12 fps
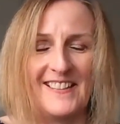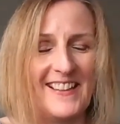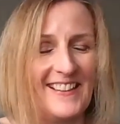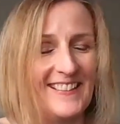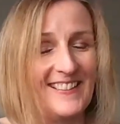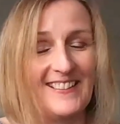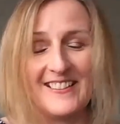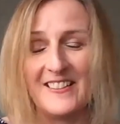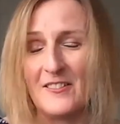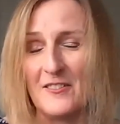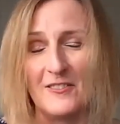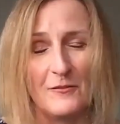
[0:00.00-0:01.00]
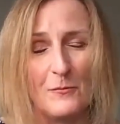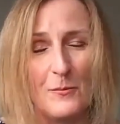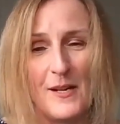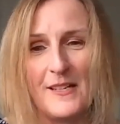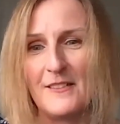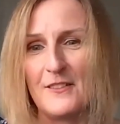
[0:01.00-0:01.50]
there's still
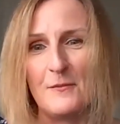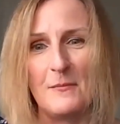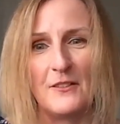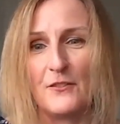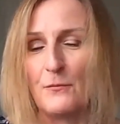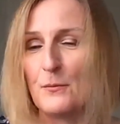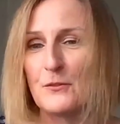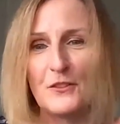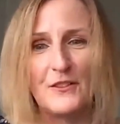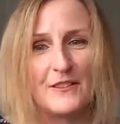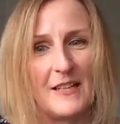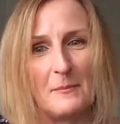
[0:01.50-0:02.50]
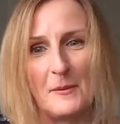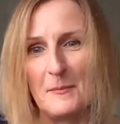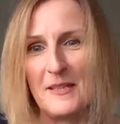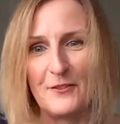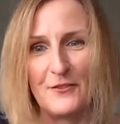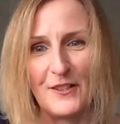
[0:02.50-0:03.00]
way too much of, we'll just slap a
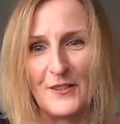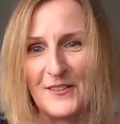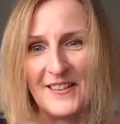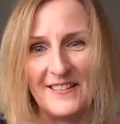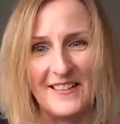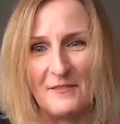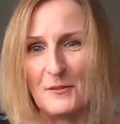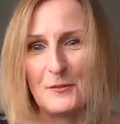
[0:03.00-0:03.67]
metric on it then.